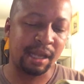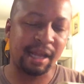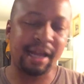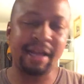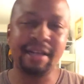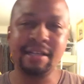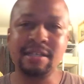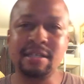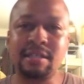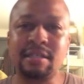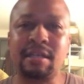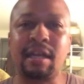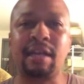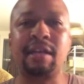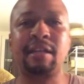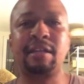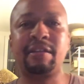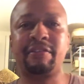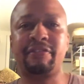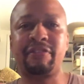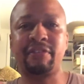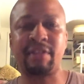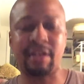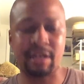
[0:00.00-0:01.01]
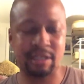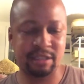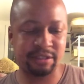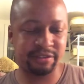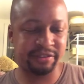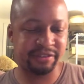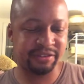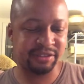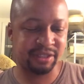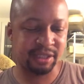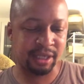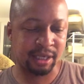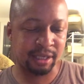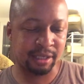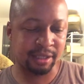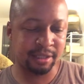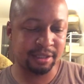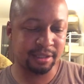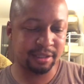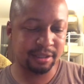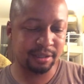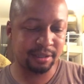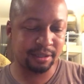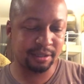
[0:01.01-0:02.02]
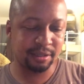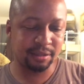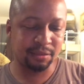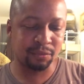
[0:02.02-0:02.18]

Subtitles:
I studied the philosophy of silence,